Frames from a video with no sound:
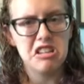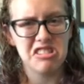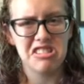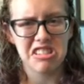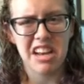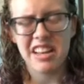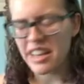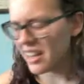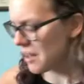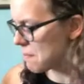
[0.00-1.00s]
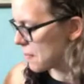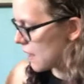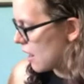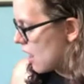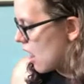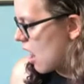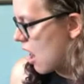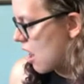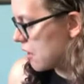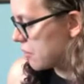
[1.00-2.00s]
it's just kinda icky.
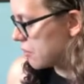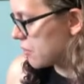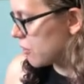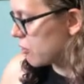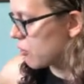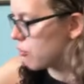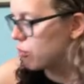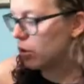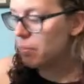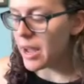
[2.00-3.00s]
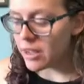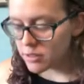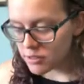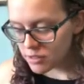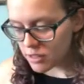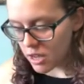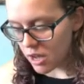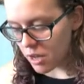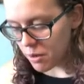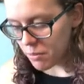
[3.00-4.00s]
For pants,
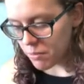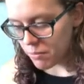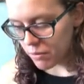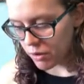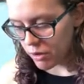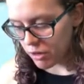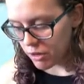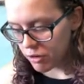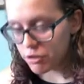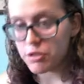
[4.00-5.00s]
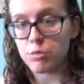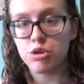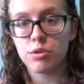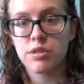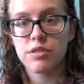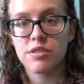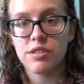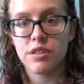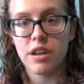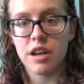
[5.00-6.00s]
here are some
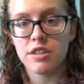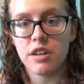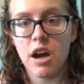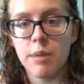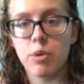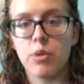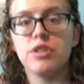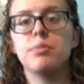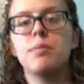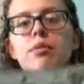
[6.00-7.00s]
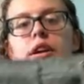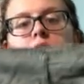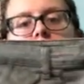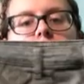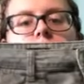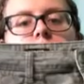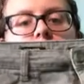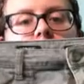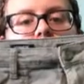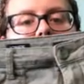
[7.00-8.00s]
shorts that I'm going to be bringing. They're a little
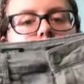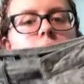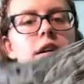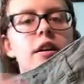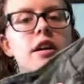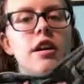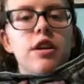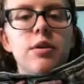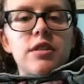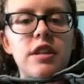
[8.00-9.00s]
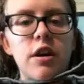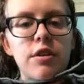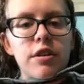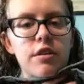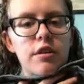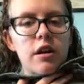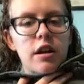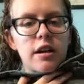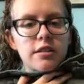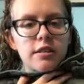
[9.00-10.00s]
wrinkly, but you can tell that they're a
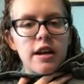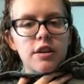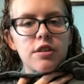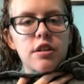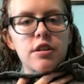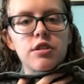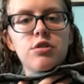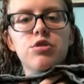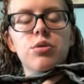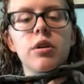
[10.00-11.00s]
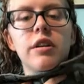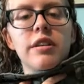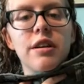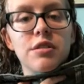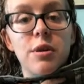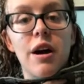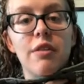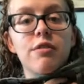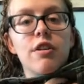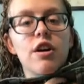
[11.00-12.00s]
nice length, nothing too short. They also
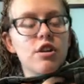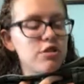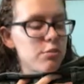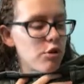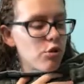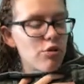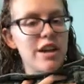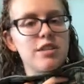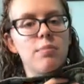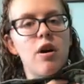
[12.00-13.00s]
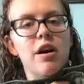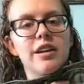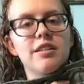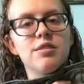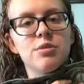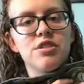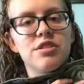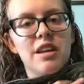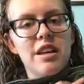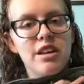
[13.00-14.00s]
have some great pockets, which
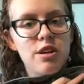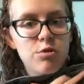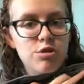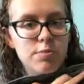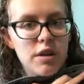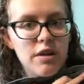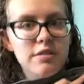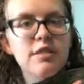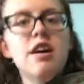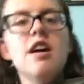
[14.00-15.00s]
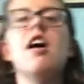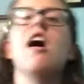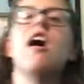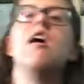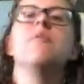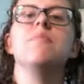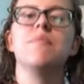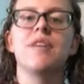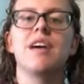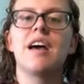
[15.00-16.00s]
is a huge plus.
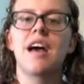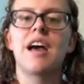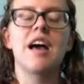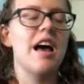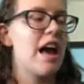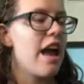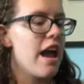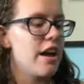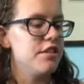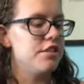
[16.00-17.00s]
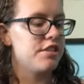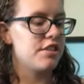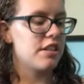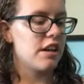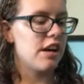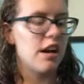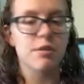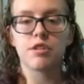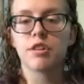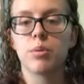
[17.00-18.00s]
You're
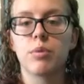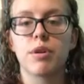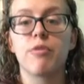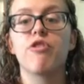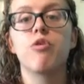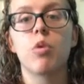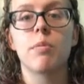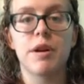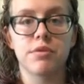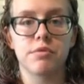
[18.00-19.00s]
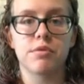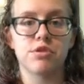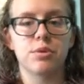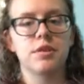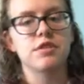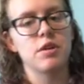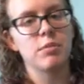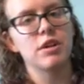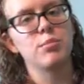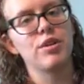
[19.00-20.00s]
gonna wanna bring 4 pairs of those shorts. So
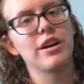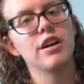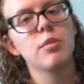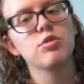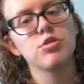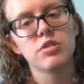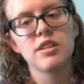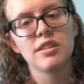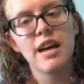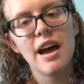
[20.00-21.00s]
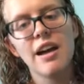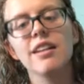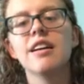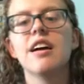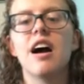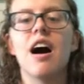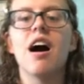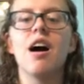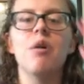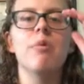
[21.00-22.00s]
I'm gonna bring a couple shorts like that.
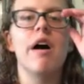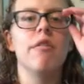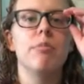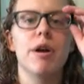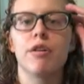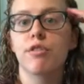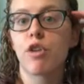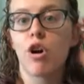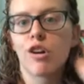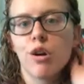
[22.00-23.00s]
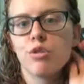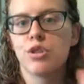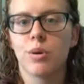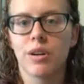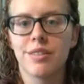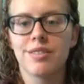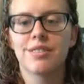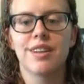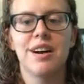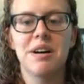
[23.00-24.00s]
I have a pair of cargo
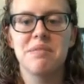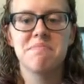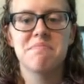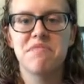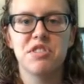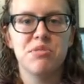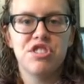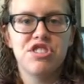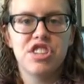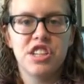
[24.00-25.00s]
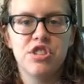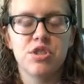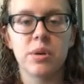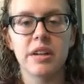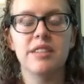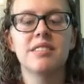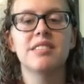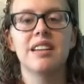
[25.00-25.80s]
shorts, some just jean shorts.